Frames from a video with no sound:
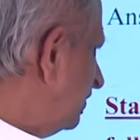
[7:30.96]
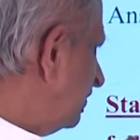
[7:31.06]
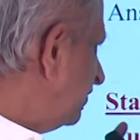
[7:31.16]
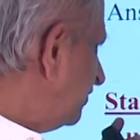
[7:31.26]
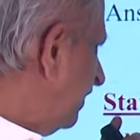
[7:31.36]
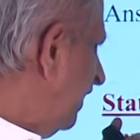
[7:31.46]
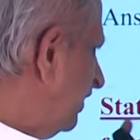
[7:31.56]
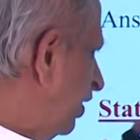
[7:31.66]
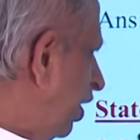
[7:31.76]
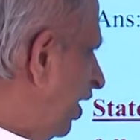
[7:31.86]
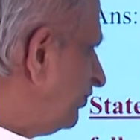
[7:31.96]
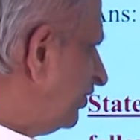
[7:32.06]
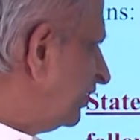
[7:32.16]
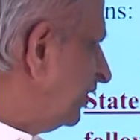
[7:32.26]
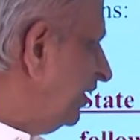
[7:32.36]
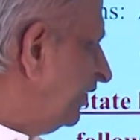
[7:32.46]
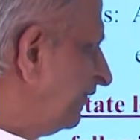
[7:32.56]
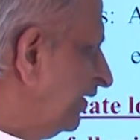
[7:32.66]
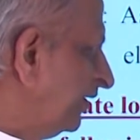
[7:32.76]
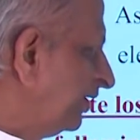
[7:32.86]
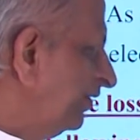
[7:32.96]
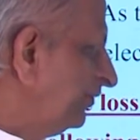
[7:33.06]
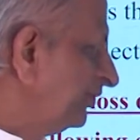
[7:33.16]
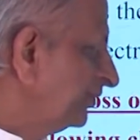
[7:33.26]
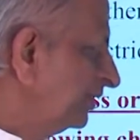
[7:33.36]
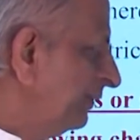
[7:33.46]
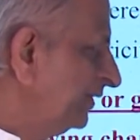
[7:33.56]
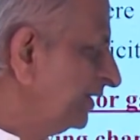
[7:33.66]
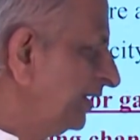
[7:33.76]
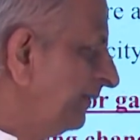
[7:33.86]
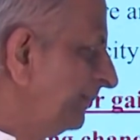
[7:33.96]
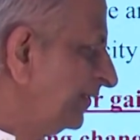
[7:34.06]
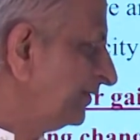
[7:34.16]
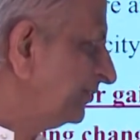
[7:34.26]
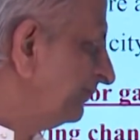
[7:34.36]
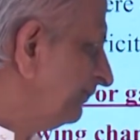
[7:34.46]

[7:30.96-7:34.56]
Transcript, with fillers: State loss or gain of electrons, giving their numbers